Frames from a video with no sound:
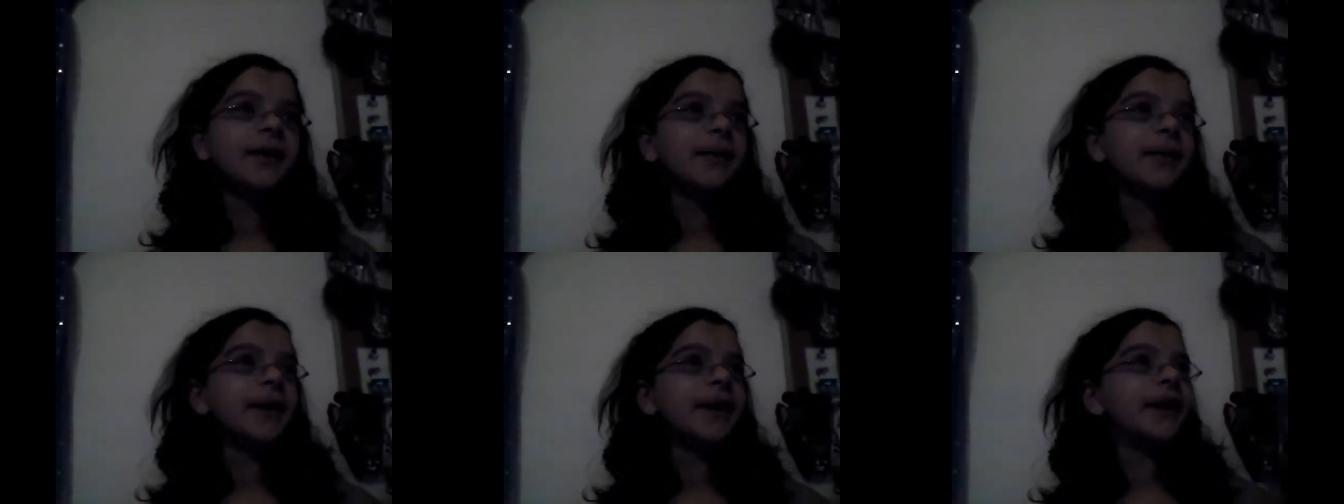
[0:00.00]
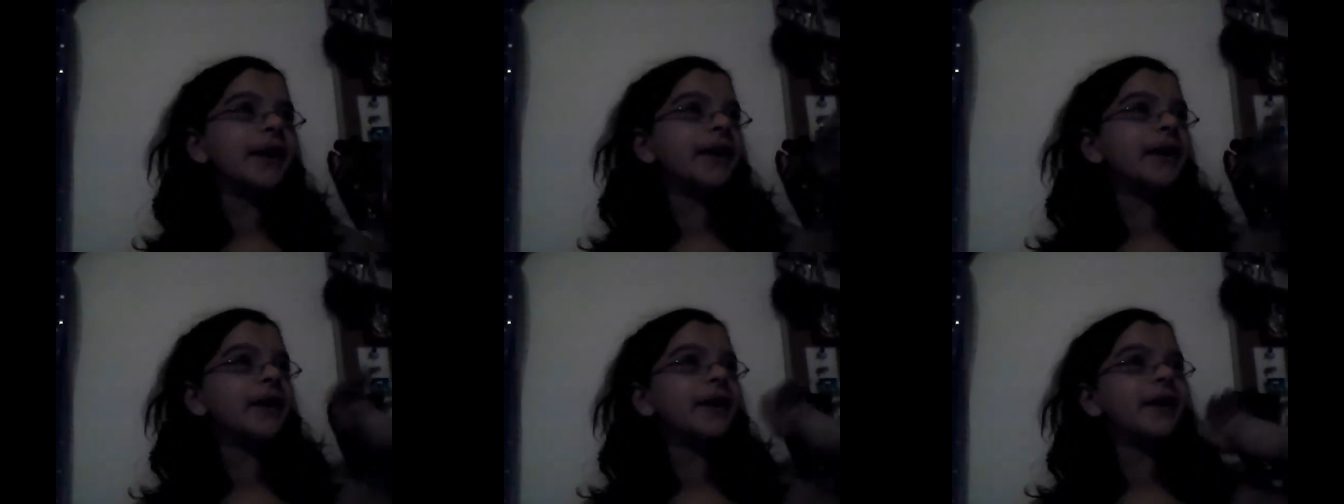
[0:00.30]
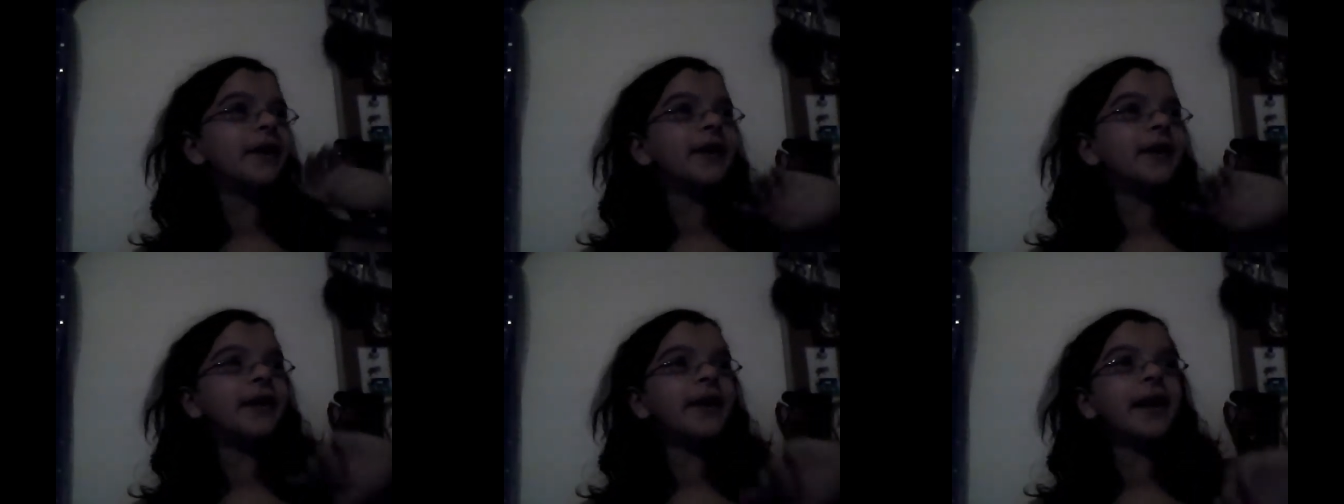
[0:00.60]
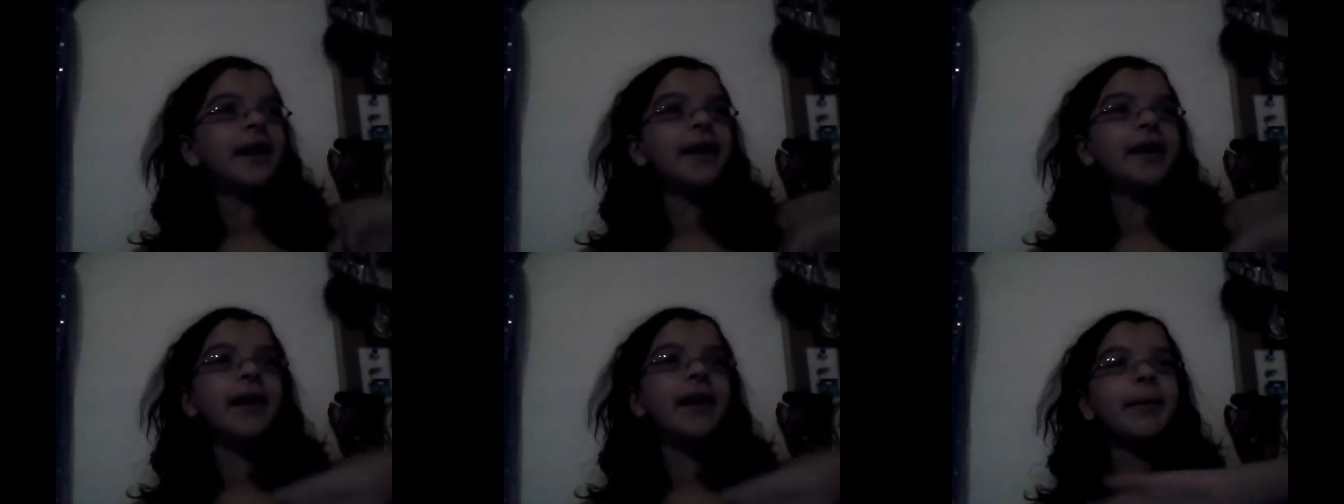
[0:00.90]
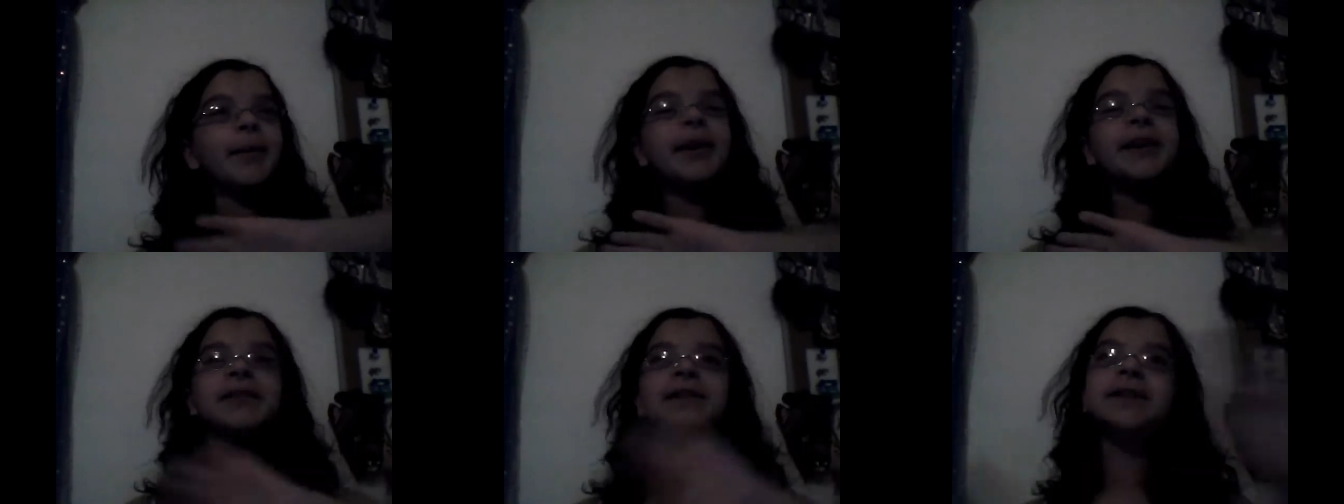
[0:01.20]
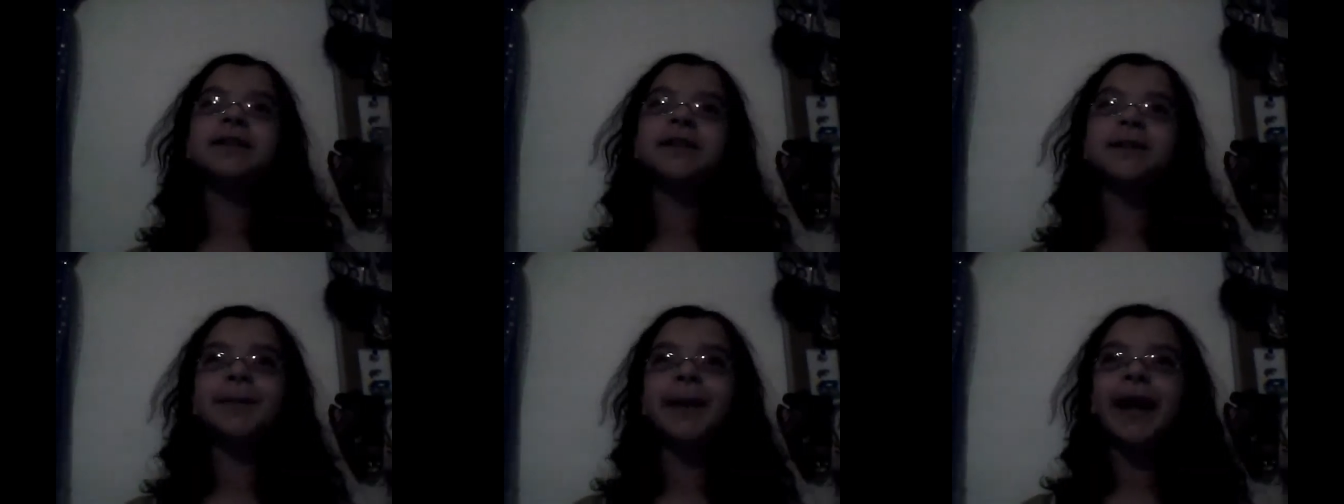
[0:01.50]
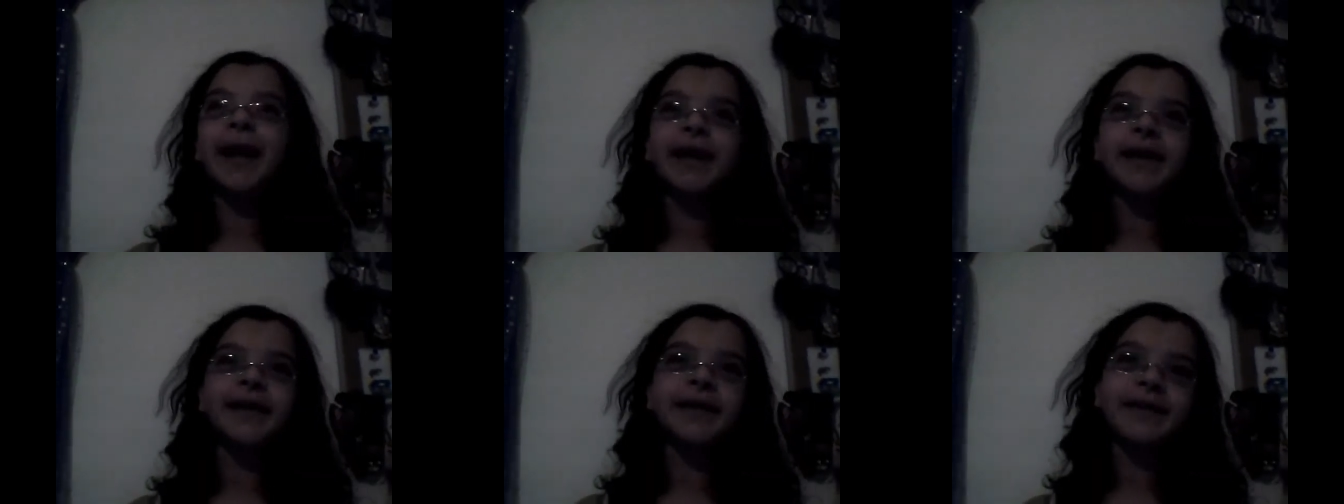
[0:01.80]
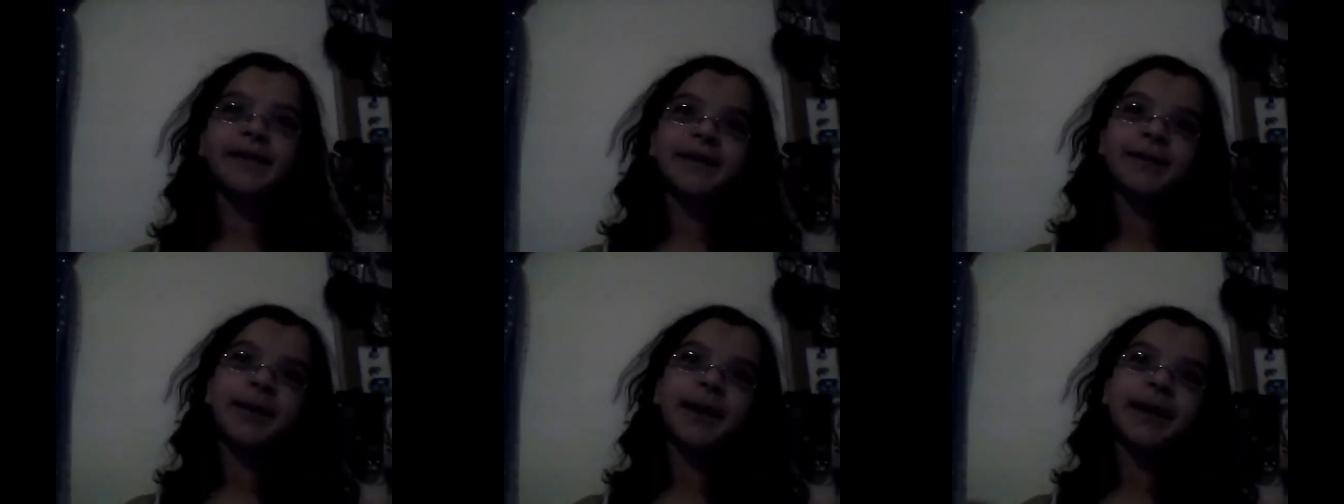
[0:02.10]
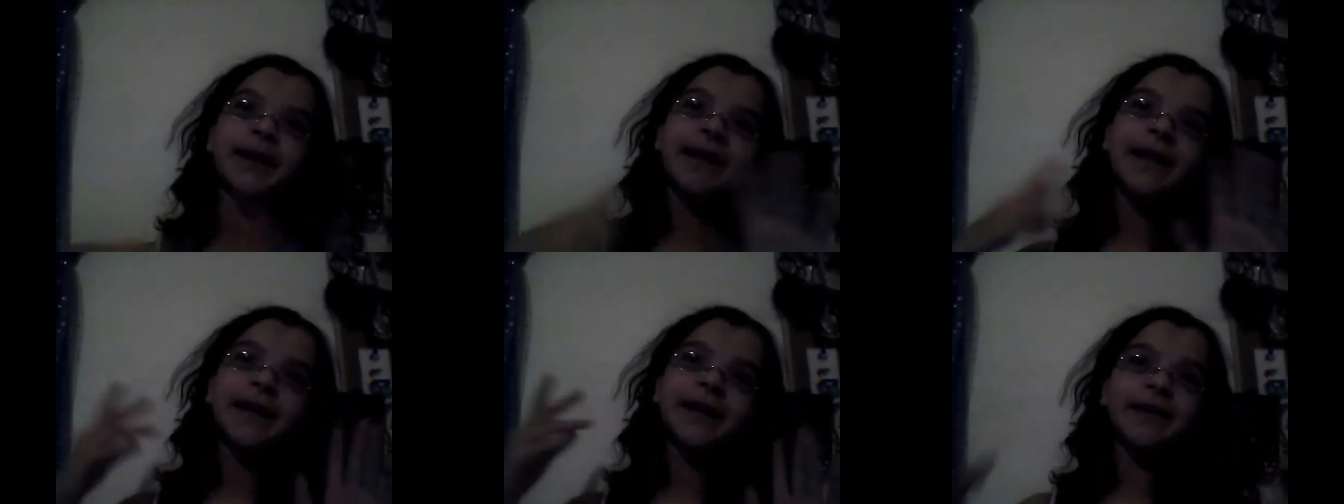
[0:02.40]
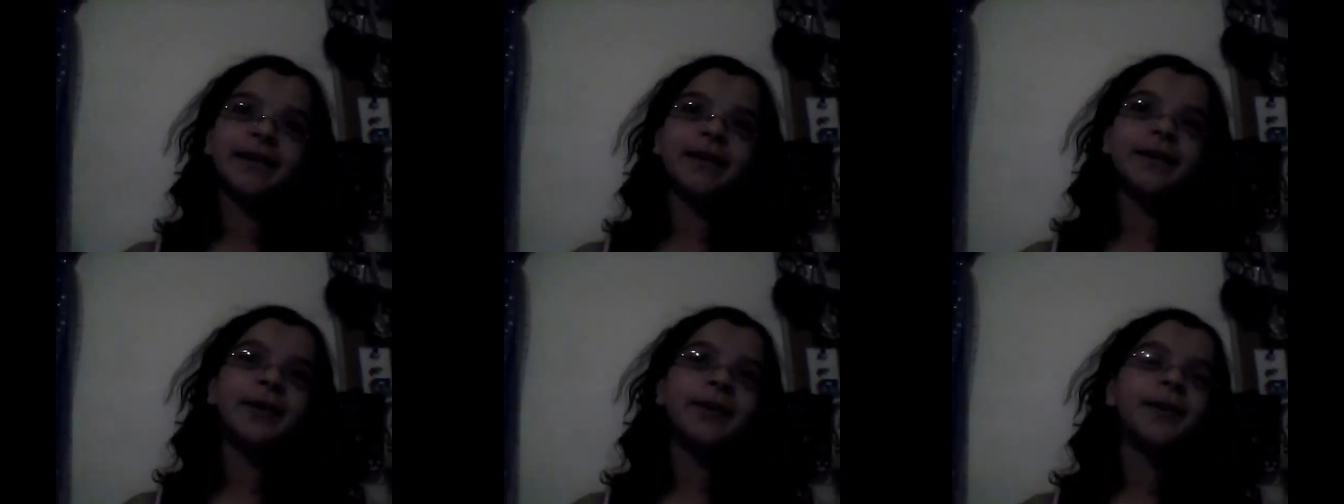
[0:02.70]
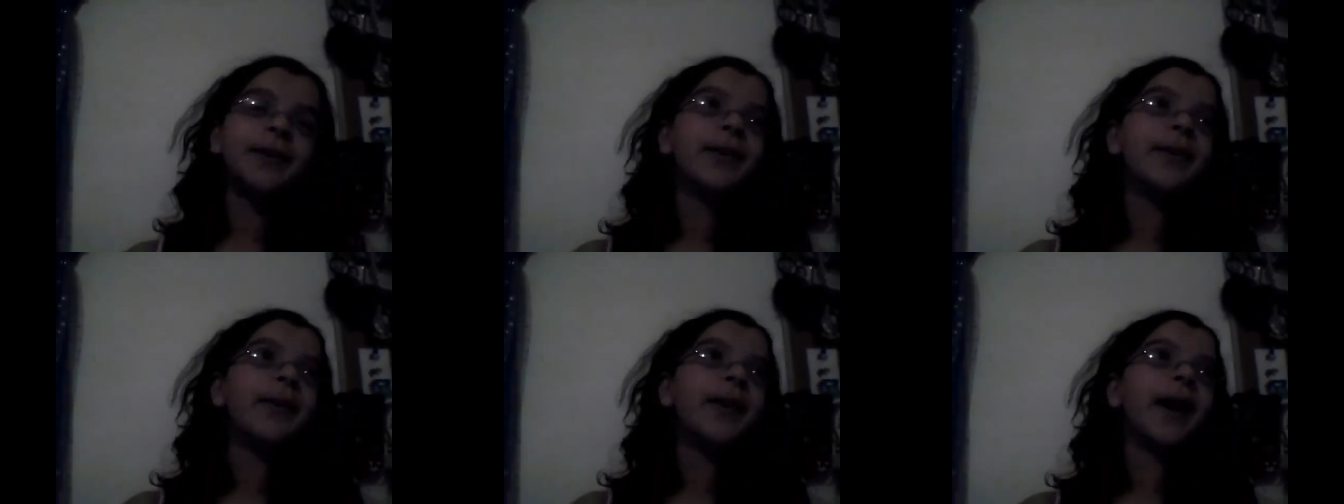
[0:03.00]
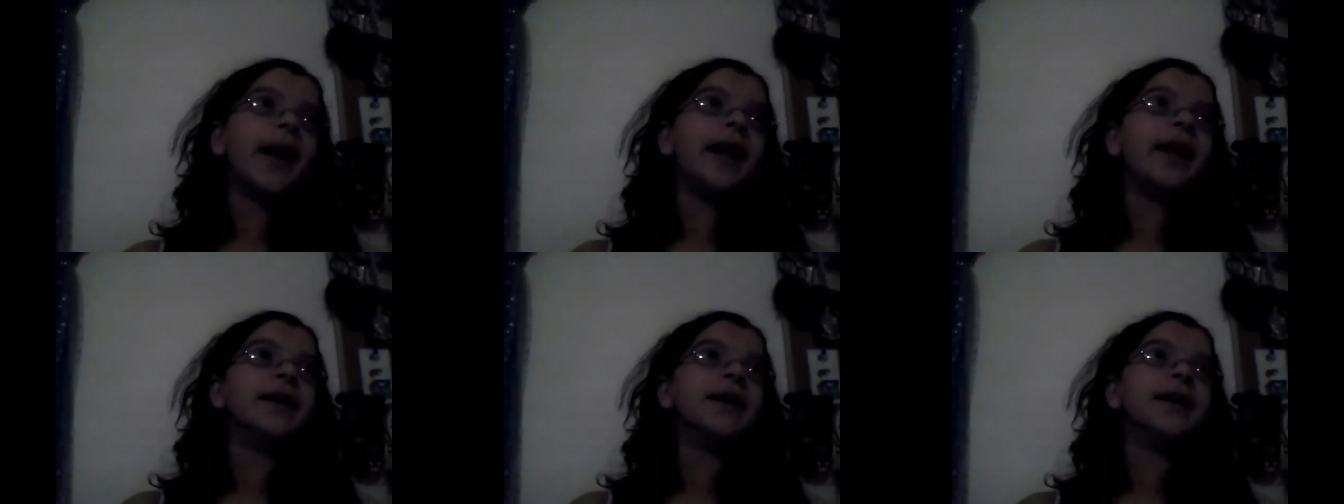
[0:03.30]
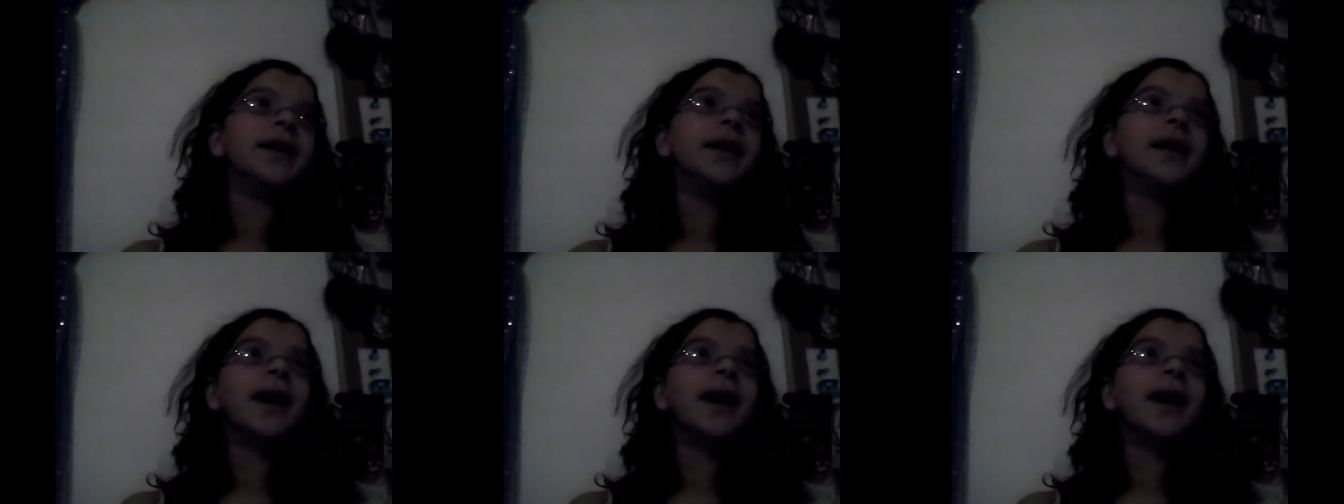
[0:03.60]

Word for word: with like a bunch of spells and what they do and